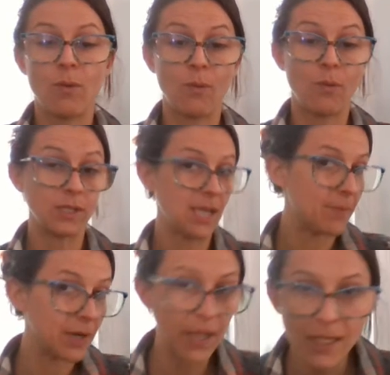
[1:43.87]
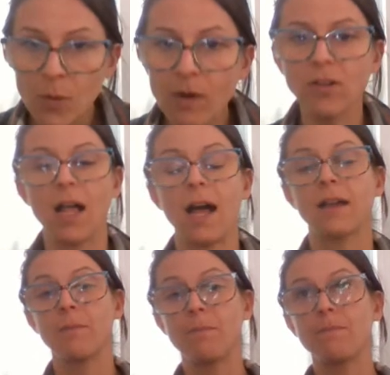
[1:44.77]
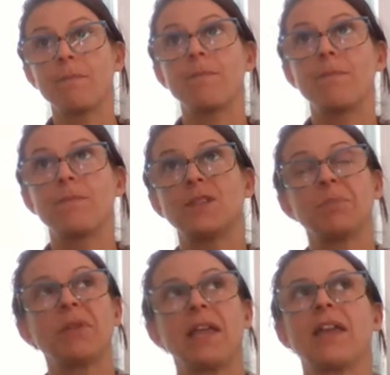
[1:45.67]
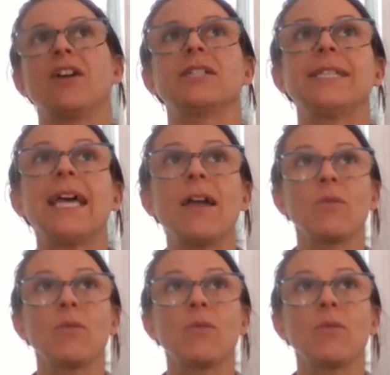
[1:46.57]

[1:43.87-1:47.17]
what's happening at 12 o'clock. To plan our day,